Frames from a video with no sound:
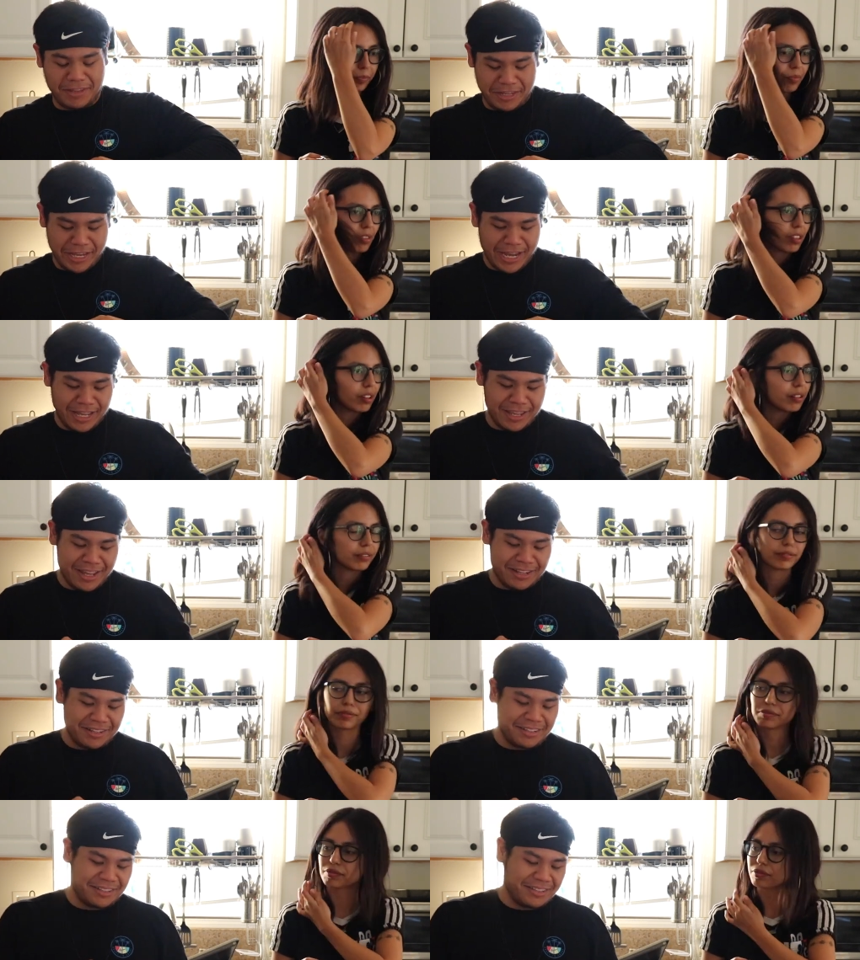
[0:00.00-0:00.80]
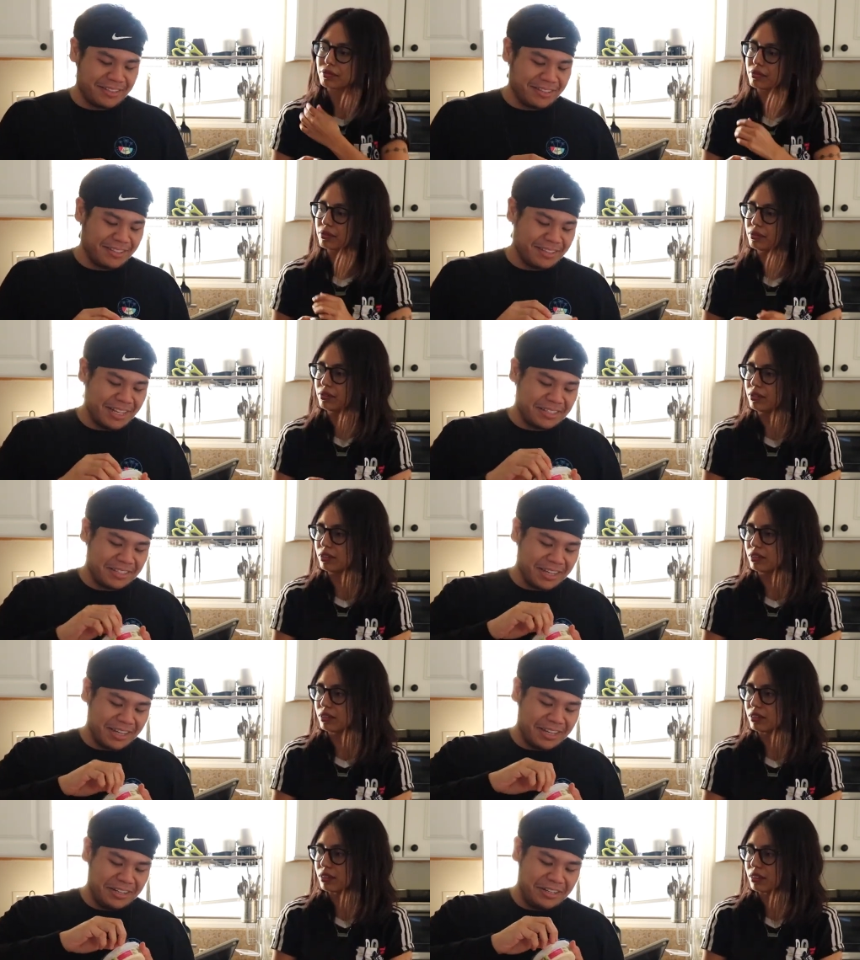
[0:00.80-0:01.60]
Speaker 1: Yeah, that's
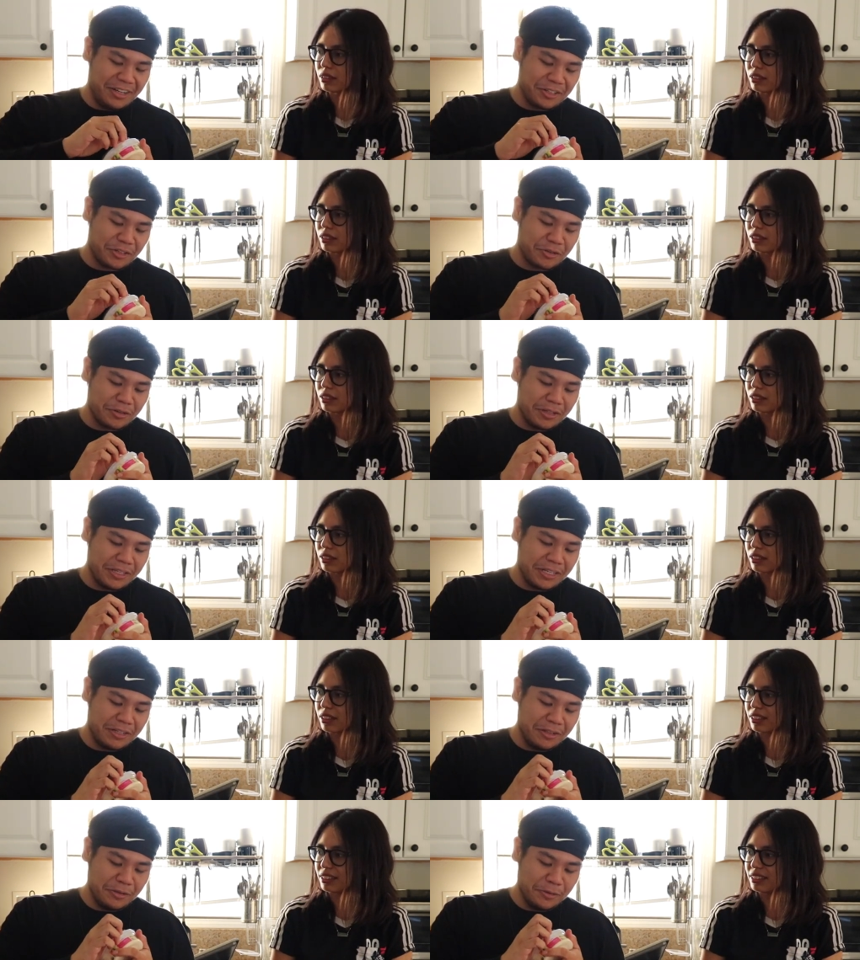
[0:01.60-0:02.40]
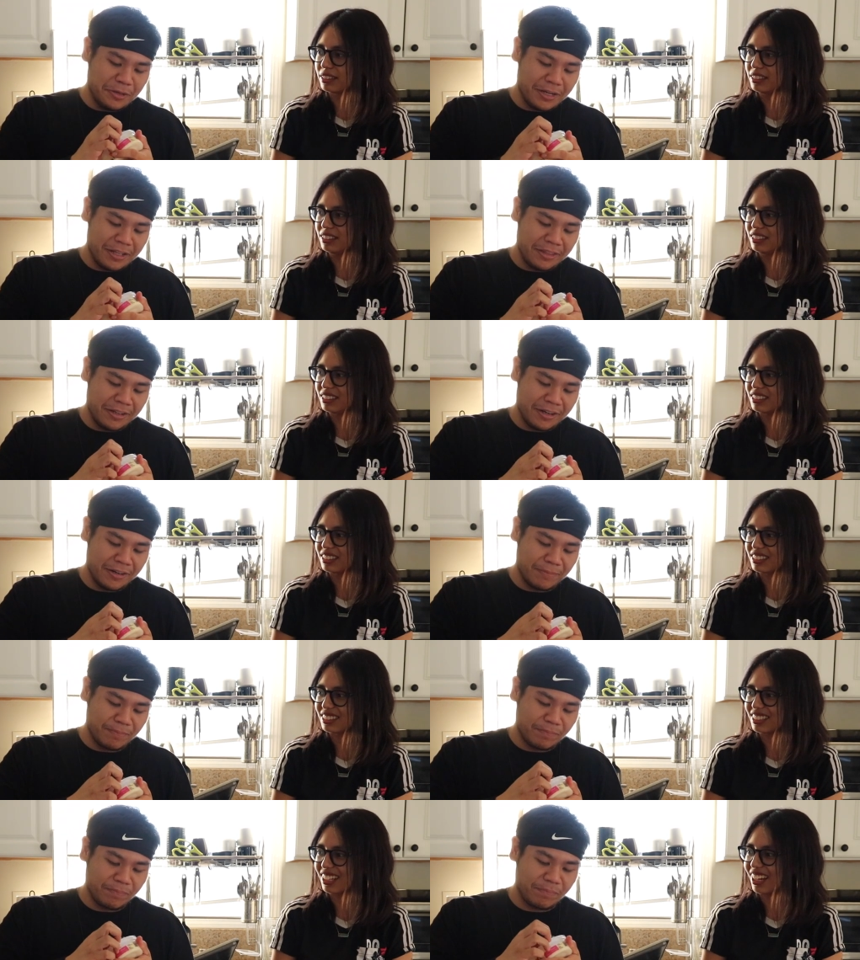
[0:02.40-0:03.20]
like industrially glued on
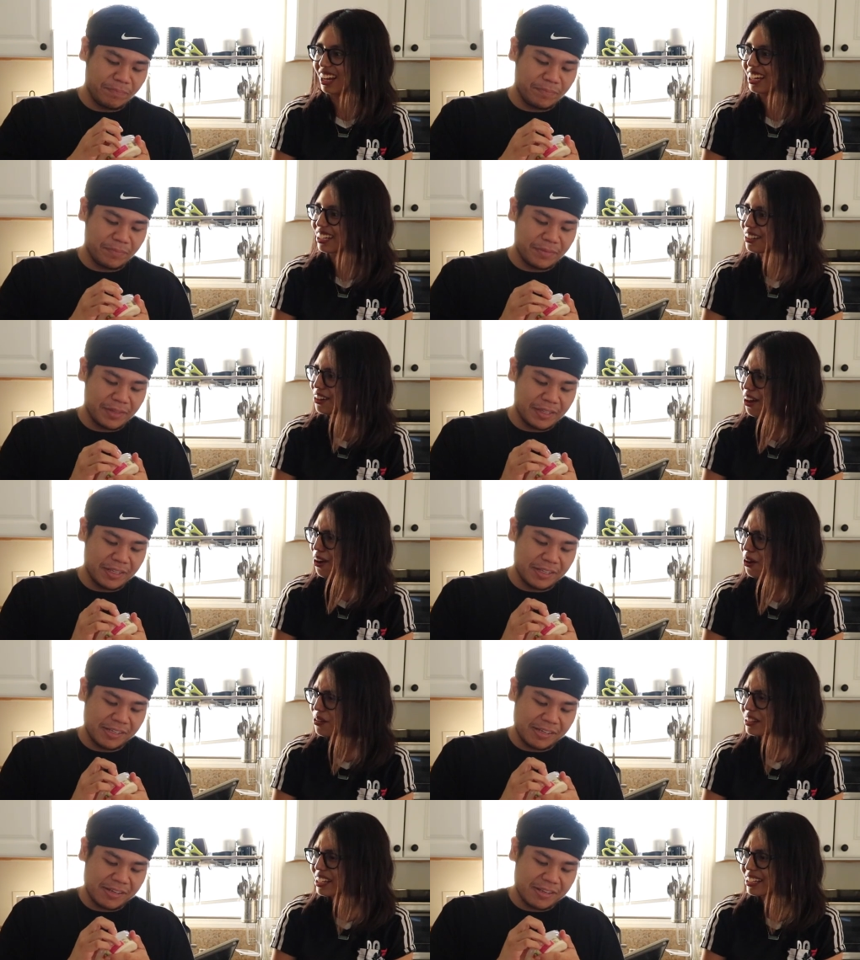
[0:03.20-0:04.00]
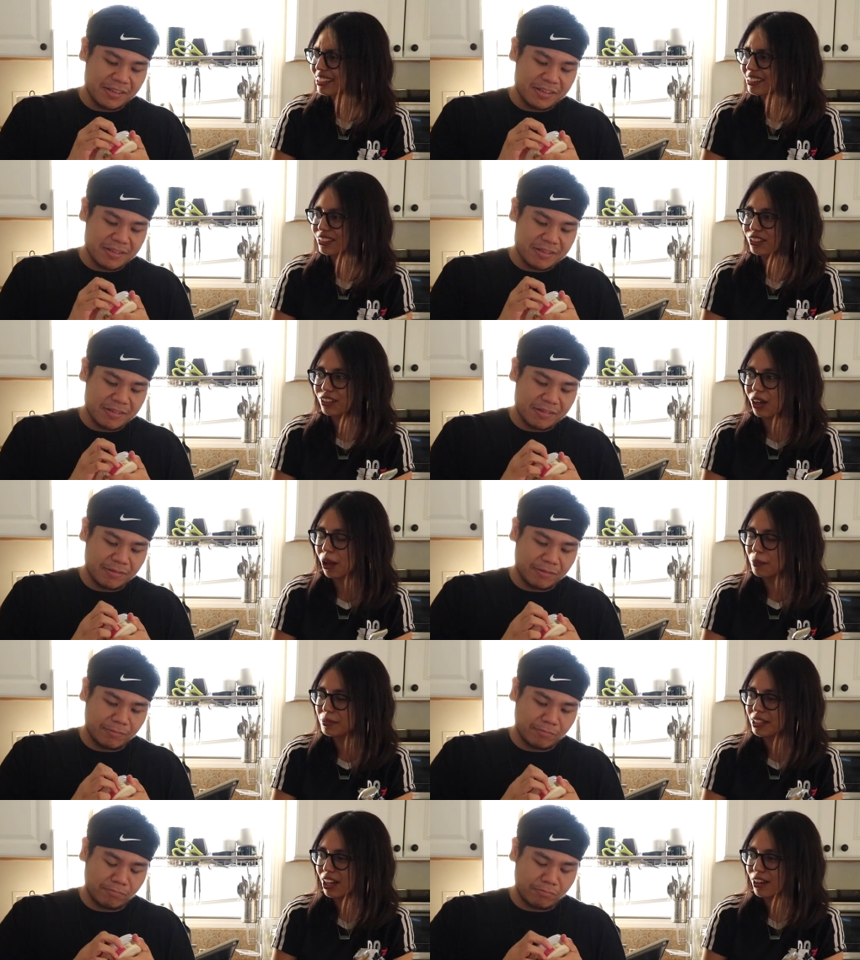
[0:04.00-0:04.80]
there.
Speaker 2: I know, like,
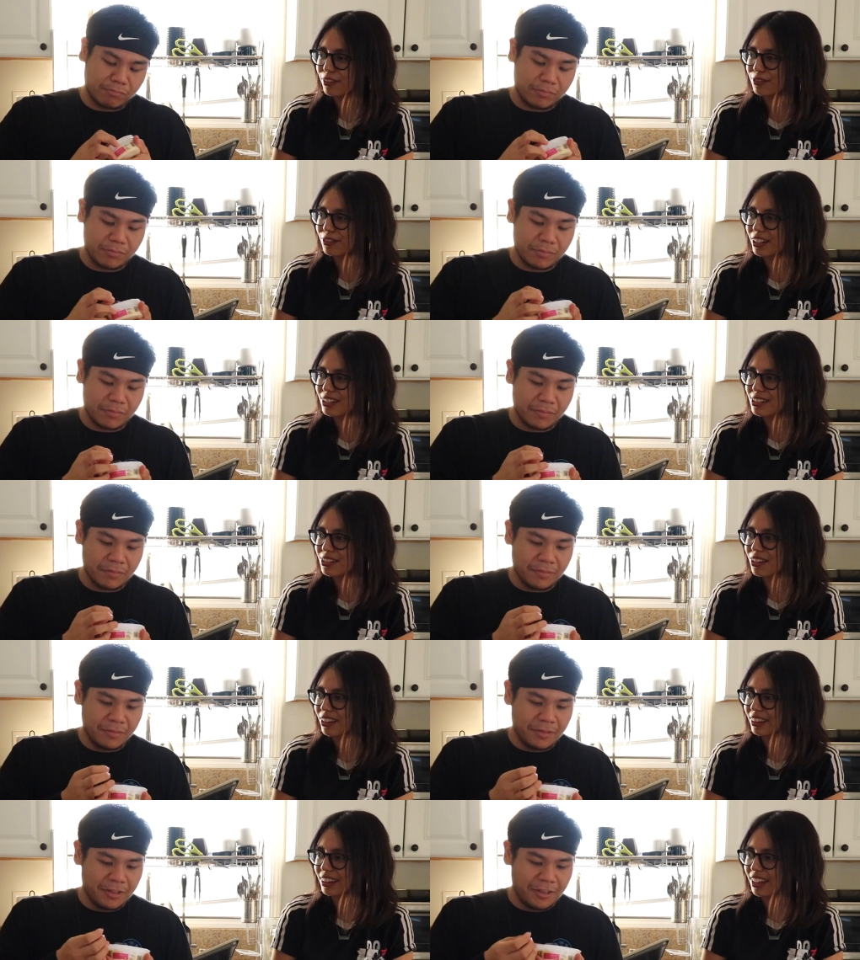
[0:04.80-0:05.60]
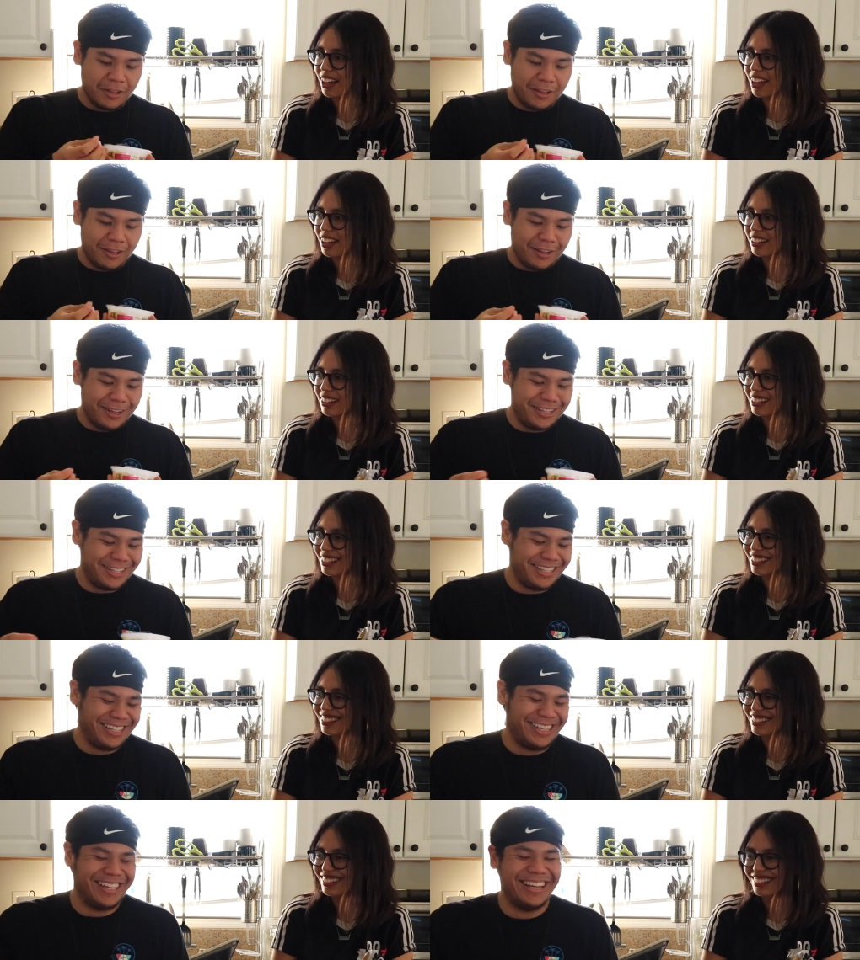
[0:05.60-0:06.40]
calm down, feta's not that.
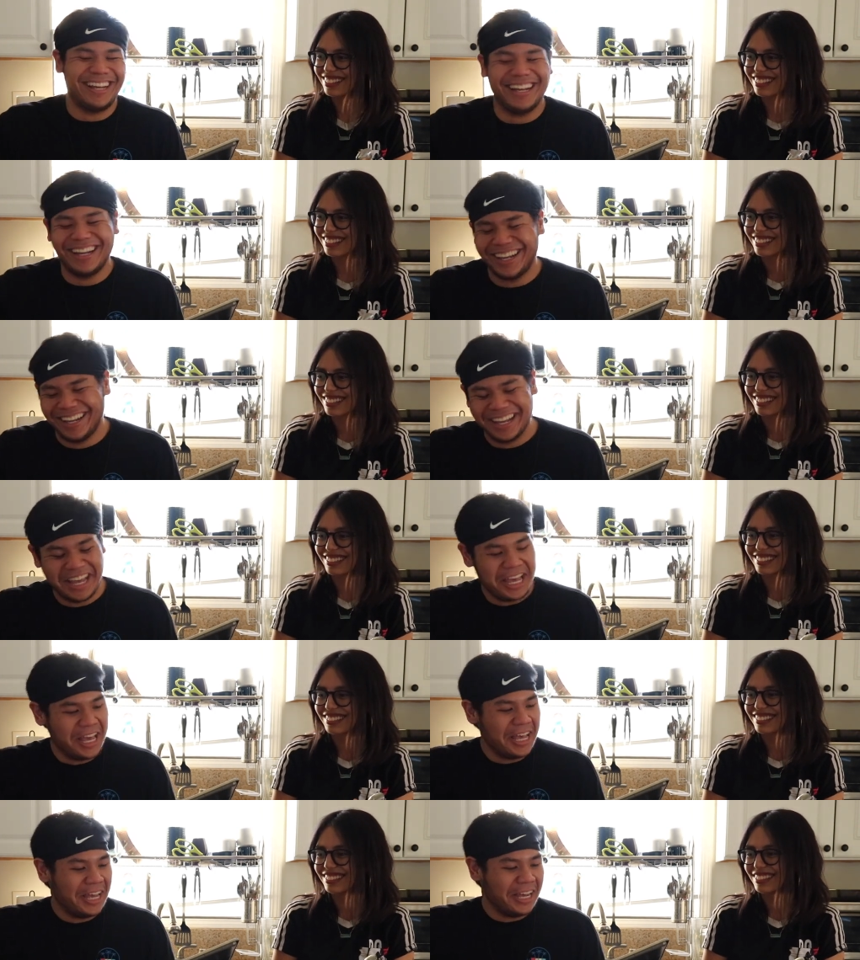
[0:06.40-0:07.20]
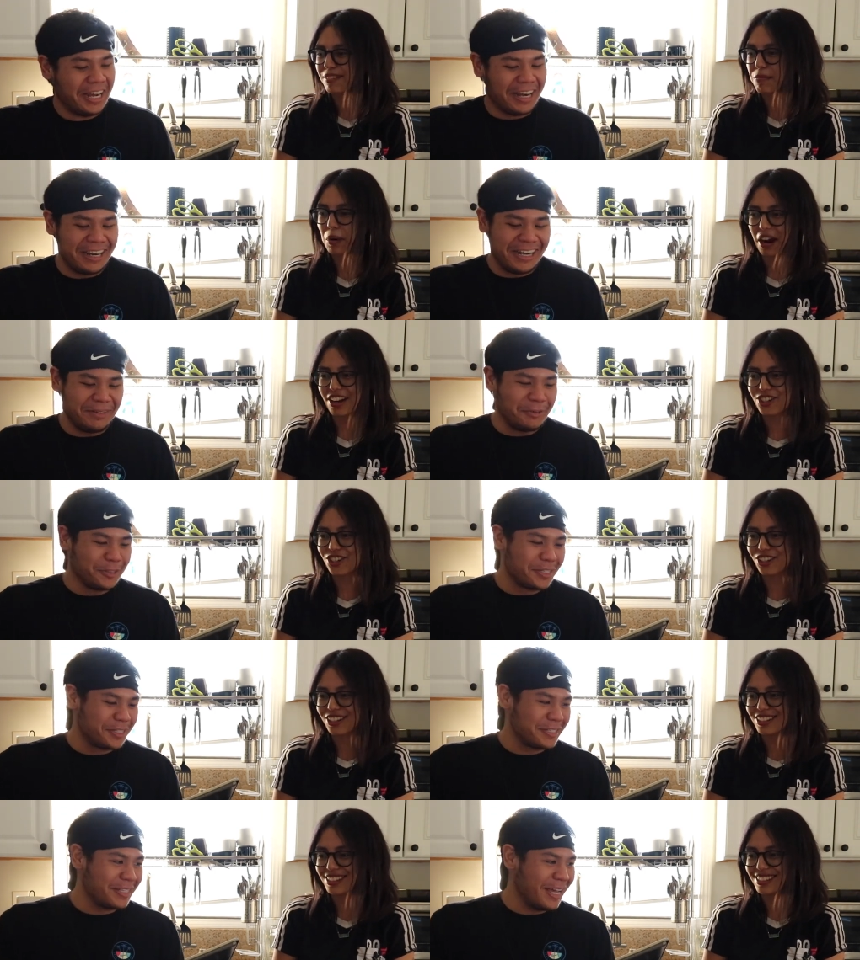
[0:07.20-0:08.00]
Speaker 1: All right, we'll
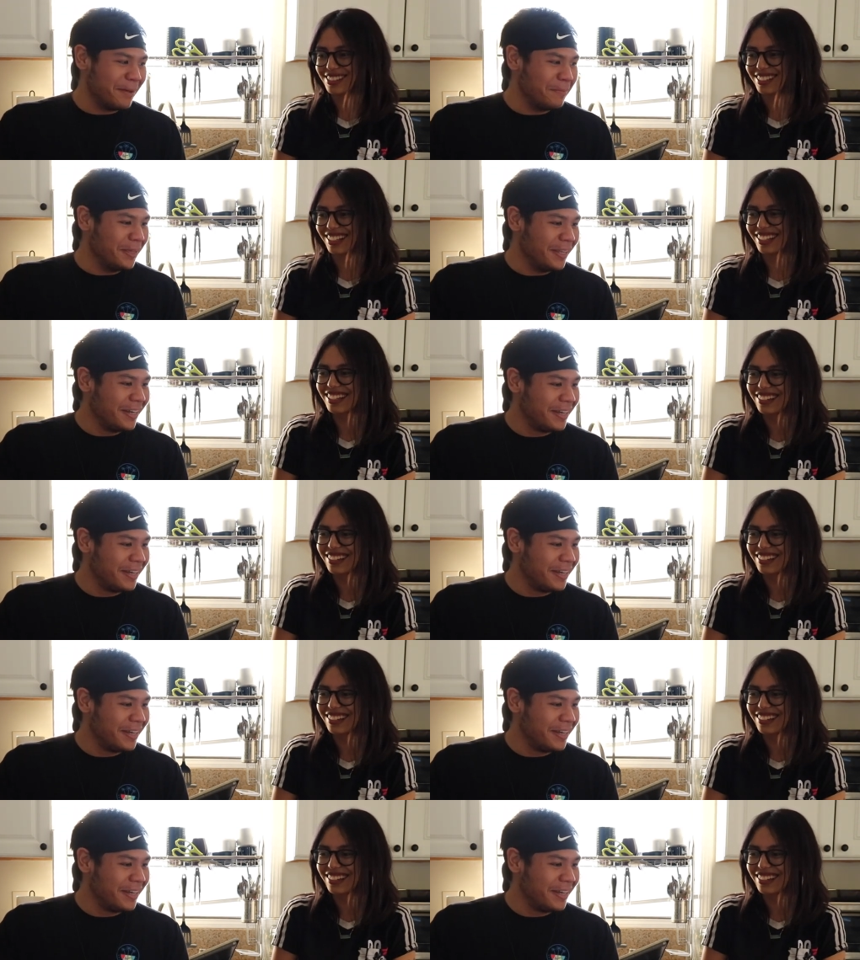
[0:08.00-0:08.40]
just stab
Speaker 2: it.